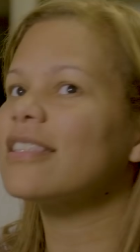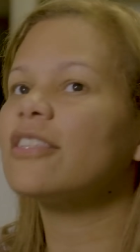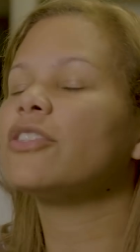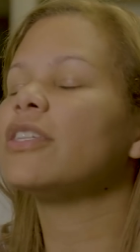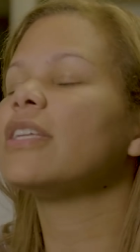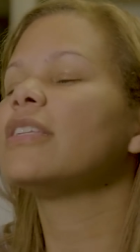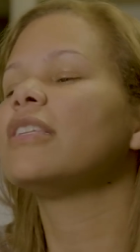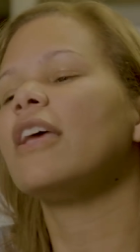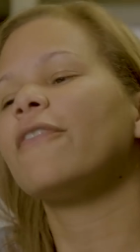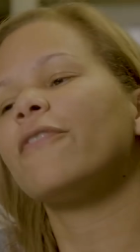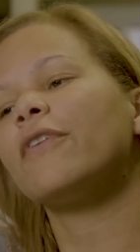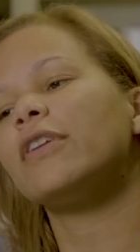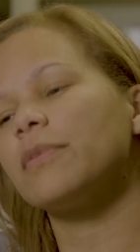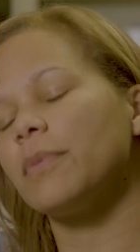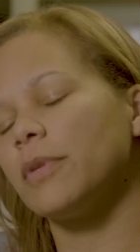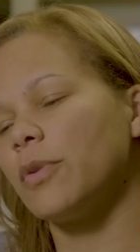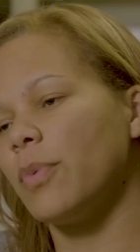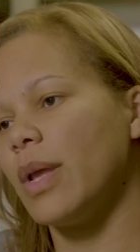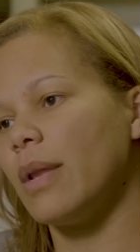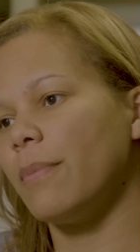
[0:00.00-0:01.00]
There's a
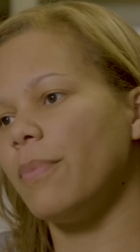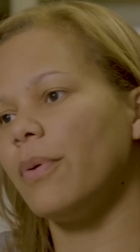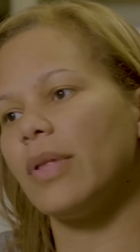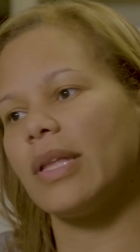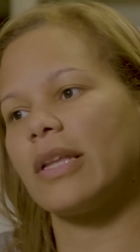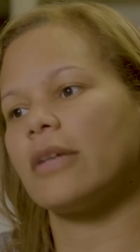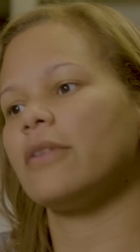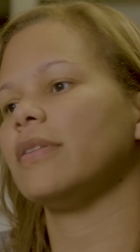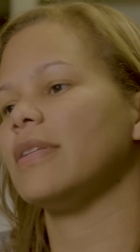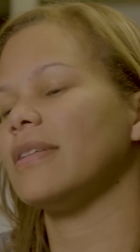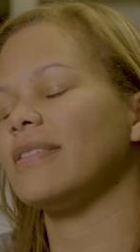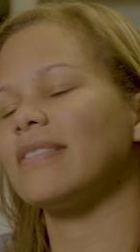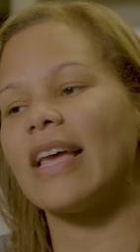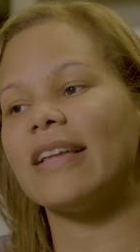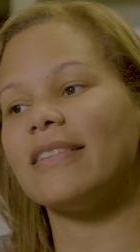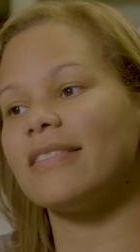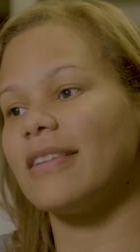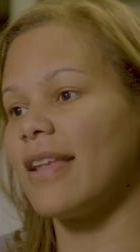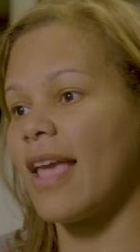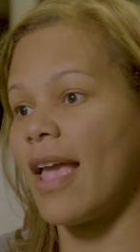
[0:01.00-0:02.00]
difference between political
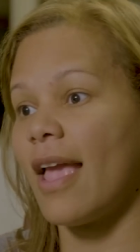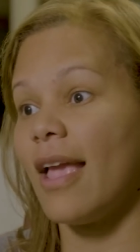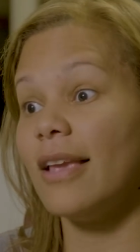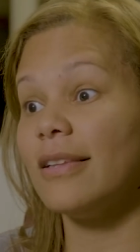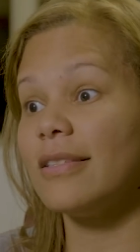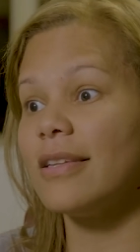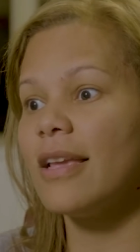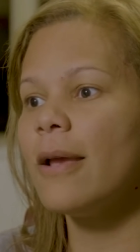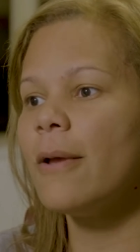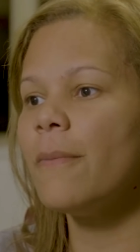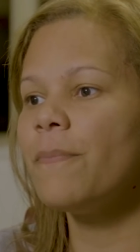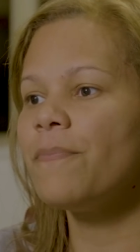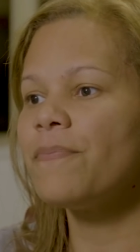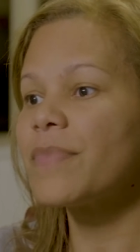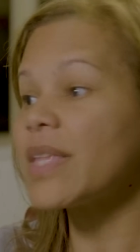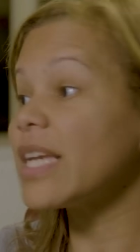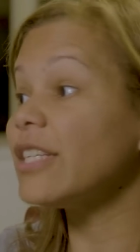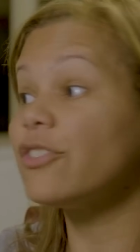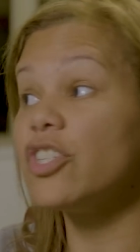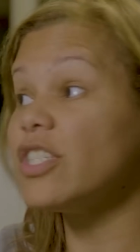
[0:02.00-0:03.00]
dissent and hate,
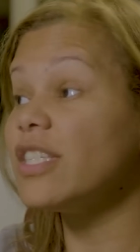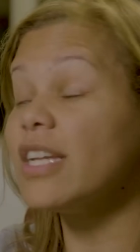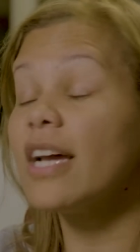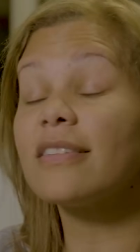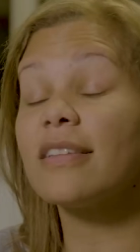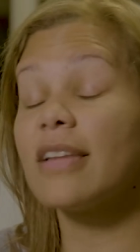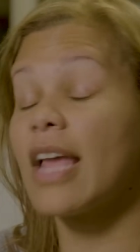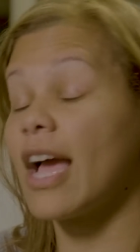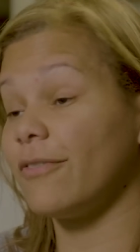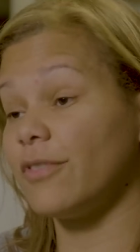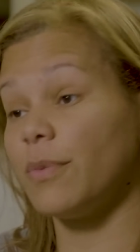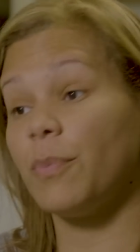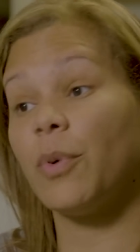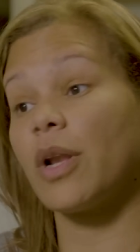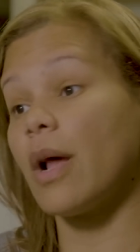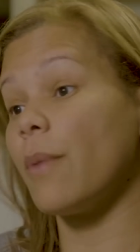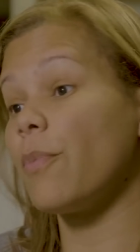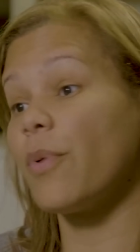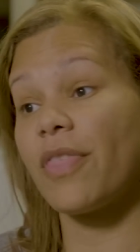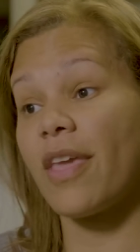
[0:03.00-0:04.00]
and she doesn't have to
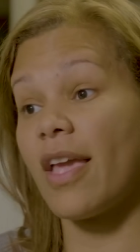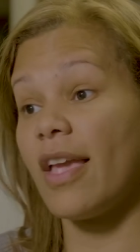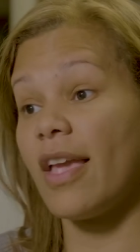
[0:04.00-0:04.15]
put up with